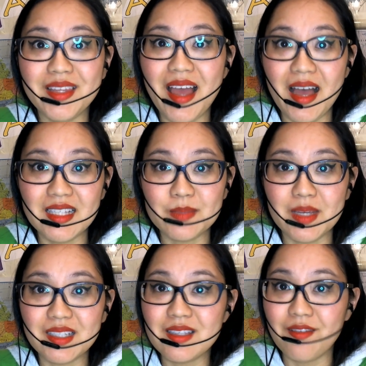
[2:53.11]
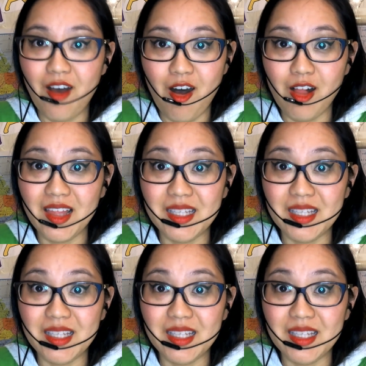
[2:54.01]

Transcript: aspect of all in